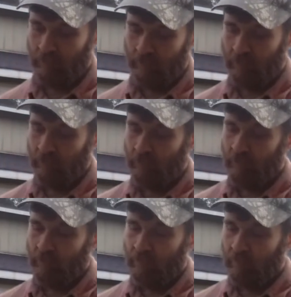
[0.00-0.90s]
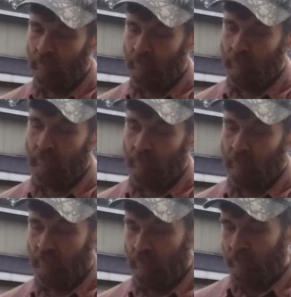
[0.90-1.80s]
what it looks like if I can get
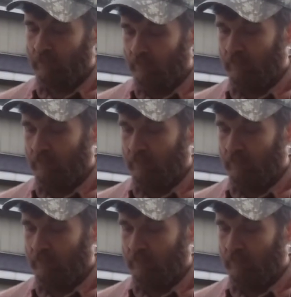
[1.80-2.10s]
it open.